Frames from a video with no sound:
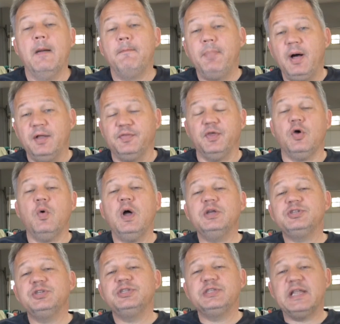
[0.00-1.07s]
but the
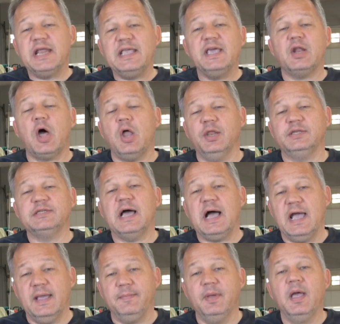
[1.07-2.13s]
questions that I get all the
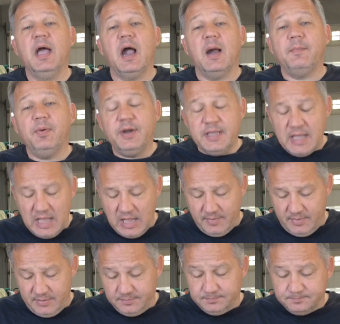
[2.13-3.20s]
time are pretty
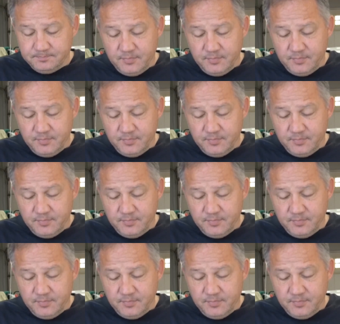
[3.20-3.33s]
common.